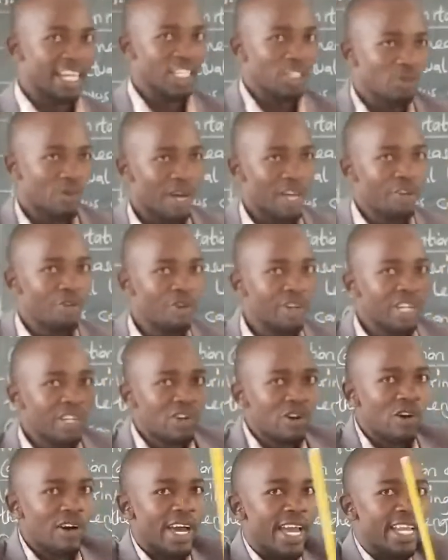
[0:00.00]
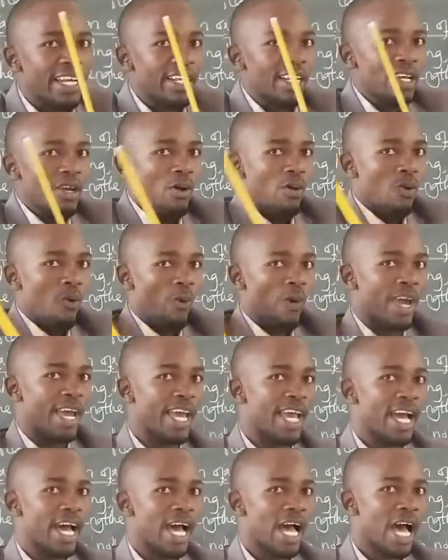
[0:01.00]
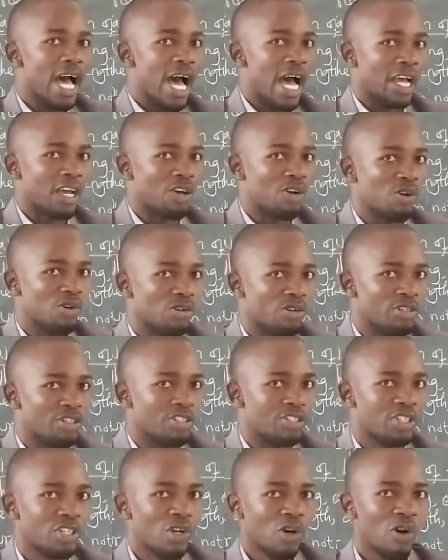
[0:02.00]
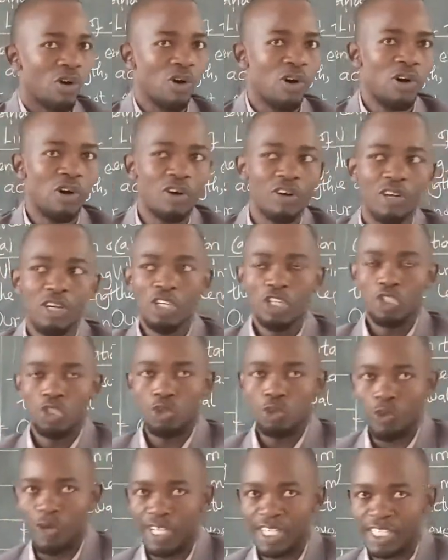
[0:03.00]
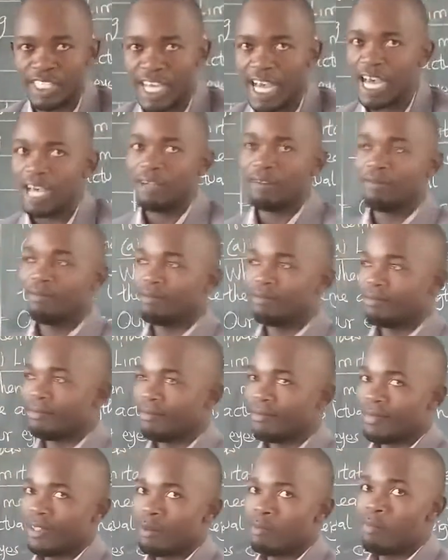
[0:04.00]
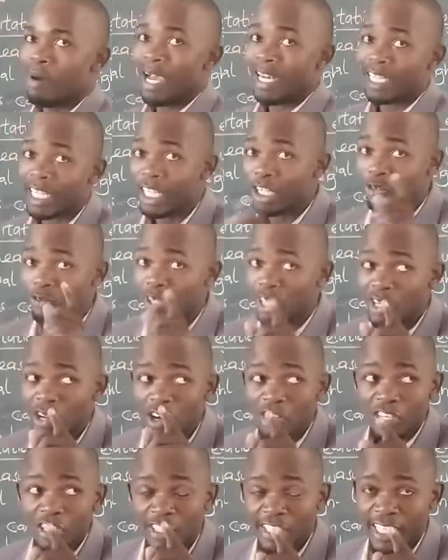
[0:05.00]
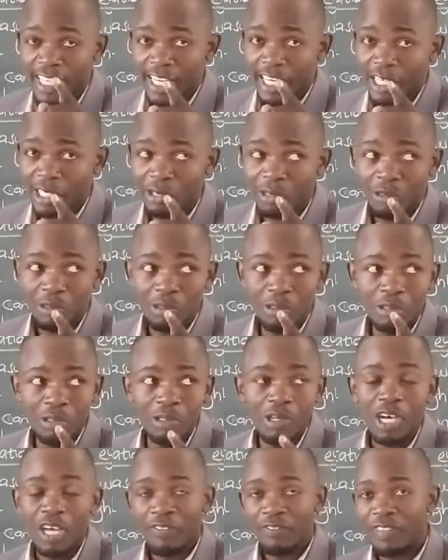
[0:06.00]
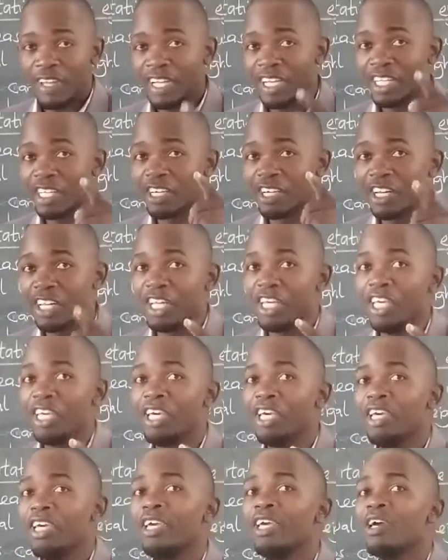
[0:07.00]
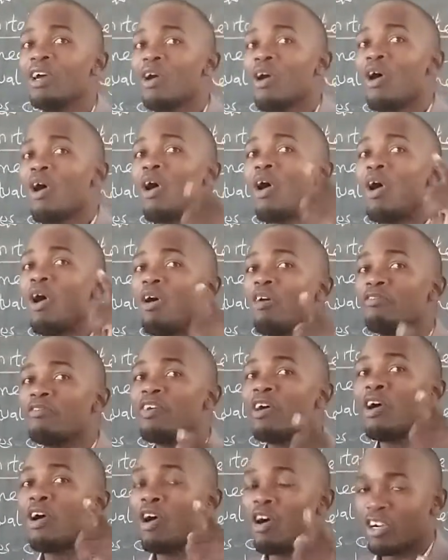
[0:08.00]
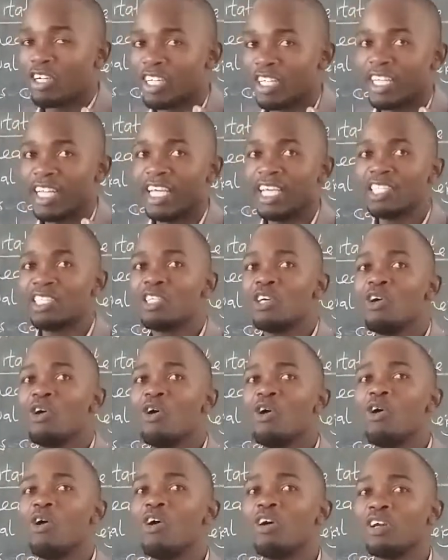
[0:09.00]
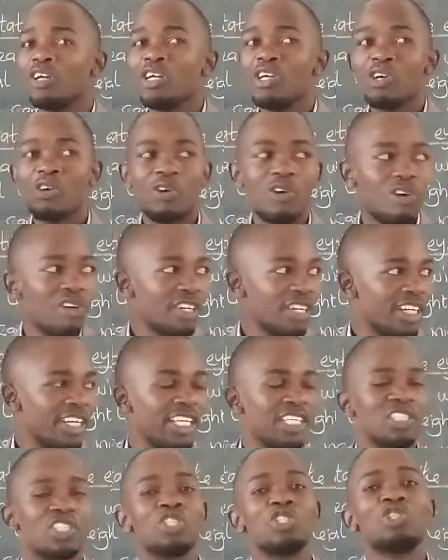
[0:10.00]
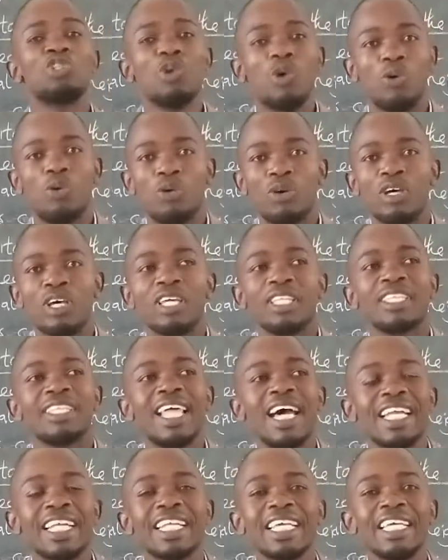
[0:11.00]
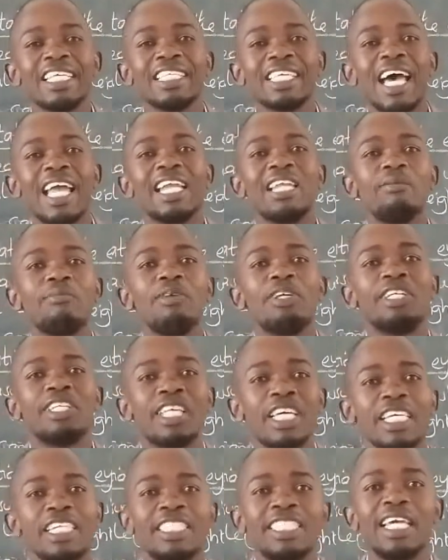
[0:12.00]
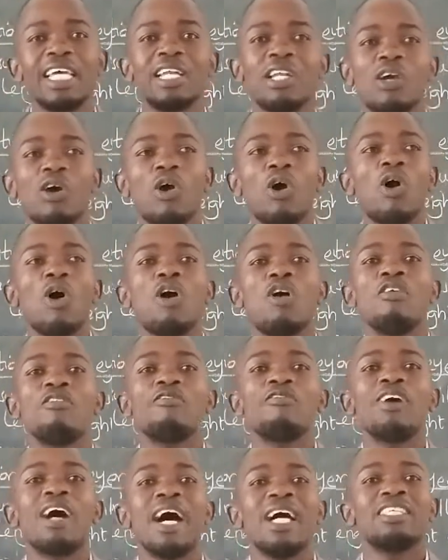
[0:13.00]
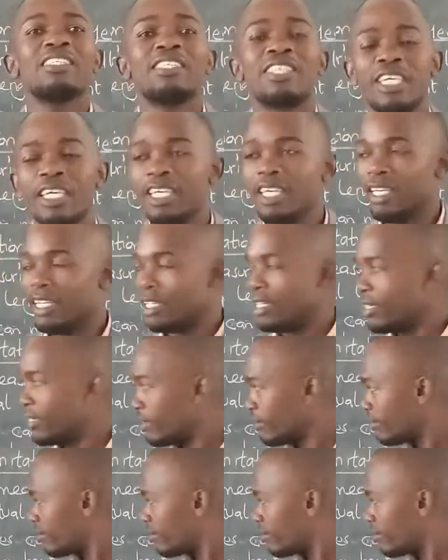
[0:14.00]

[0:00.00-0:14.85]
is why you will go and wear a coat or sweater. But it will not tell you the degree of hotness or coldness. So, that is a limitation of a skin.